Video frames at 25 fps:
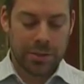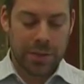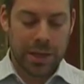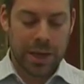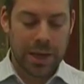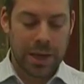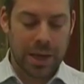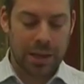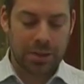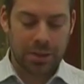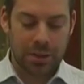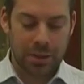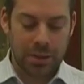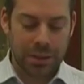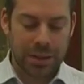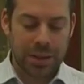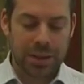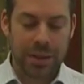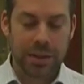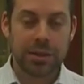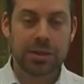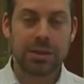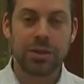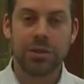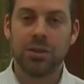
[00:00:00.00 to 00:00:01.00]
And
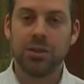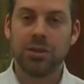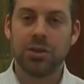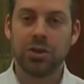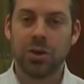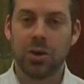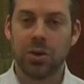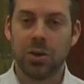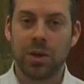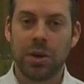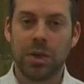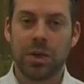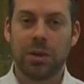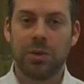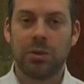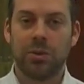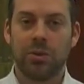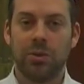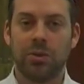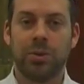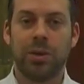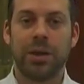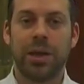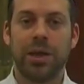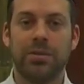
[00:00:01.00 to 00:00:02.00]
everything is in the Torah.
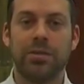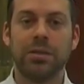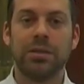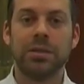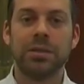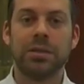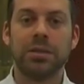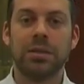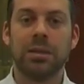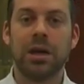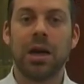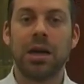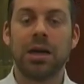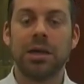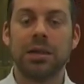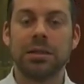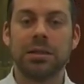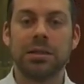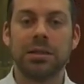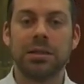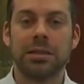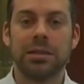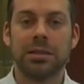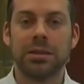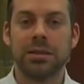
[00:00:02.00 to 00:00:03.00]
Whatever
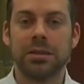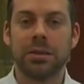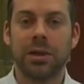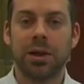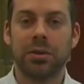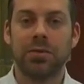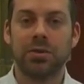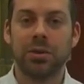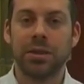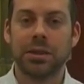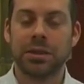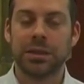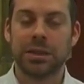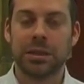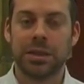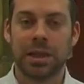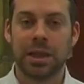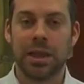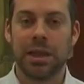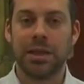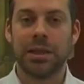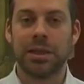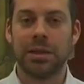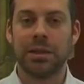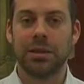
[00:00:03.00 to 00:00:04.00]
science is discovering
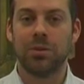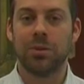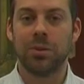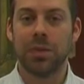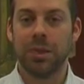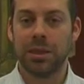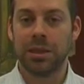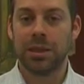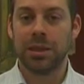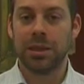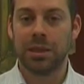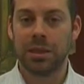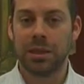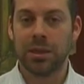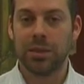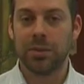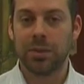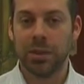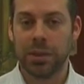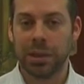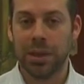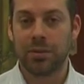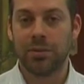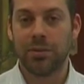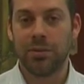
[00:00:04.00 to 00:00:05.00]
today that we think
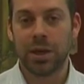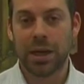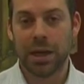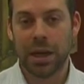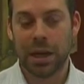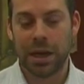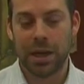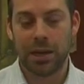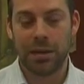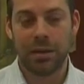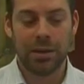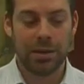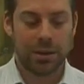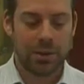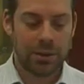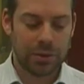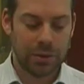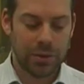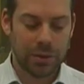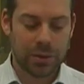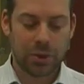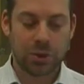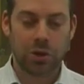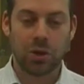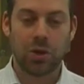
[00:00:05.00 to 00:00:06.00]
we never had,
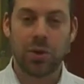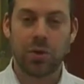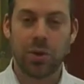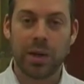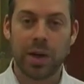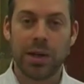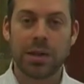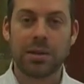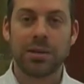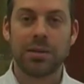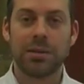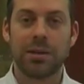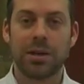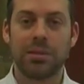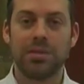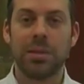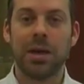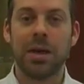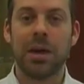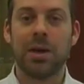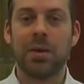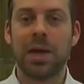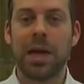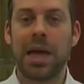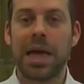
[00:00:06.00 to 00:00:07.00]
the Torah
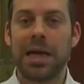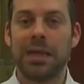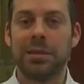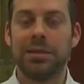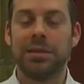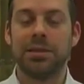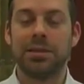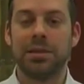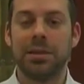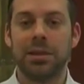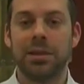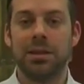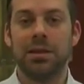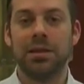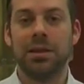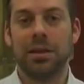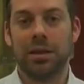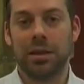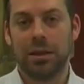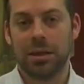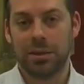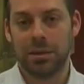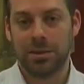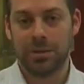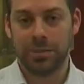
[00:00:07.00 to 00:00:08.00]
somehow has it in there.